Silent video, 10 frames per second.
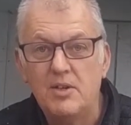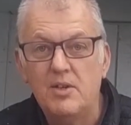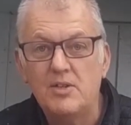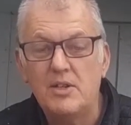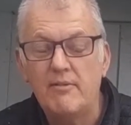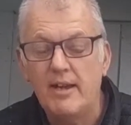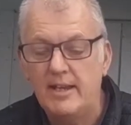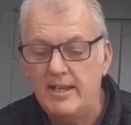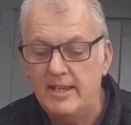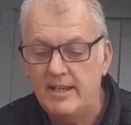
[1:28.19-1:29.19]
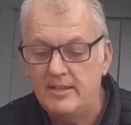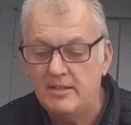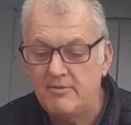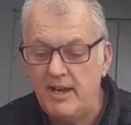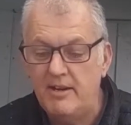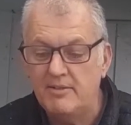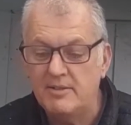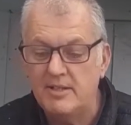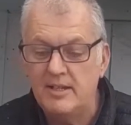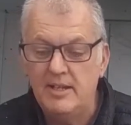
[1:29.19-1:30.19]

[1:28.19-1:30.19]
or directly in the ground.